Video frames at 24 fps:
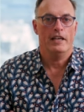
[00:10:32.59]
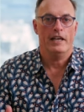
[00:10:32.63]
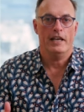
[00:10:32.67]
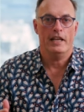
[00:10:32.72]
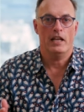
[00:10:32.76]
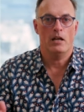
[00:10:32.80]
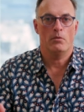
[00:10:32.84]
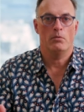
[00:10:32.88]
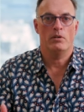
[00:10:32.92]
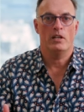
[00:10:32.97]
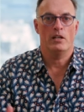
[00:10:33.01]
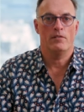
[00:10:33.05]

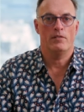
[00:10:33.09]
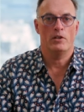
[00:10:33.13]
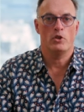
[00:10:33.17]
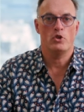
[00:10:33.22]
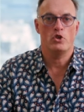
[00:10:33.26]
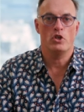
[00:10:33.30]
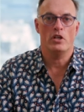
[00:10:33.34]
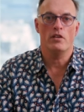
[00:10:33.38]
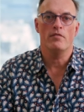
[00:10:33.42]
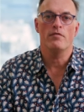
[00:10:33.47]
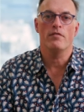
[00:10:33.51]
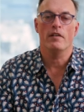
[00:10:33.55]
and I would have
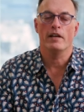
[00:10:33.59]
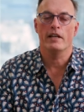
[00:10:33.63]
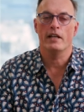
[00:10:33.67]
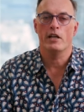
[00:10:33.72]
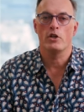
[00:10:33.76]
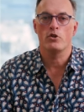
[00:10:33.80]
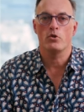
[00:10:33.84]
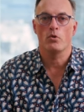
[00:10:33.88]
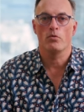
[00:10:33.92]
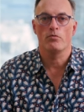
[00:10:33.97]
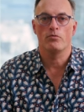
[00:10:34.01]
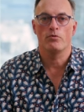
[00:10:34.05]
achieved
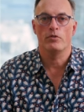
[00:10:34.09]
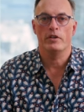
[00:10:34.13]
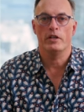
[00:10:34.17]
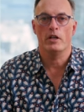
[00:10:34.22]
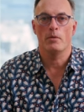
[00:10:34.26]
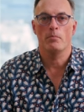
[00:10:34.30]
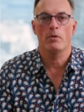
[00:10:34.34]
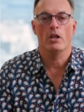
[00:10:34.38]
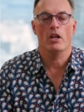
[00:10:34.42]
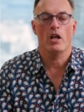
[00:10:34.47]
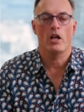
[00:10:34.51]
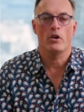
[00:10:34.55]
financial
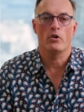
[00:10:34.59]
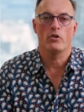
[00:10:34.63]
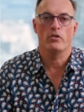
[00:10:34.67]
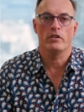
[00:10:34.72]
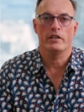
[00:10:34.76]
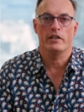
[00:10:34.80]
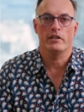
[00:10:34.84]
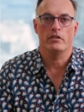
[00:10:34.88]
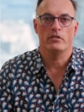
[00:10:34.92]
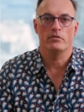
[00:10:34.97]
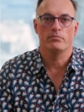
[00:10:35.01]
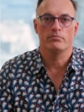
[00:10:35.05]
freedom a lot
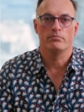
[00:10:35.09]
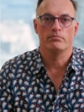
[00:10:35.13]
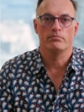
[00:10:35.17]
earlier.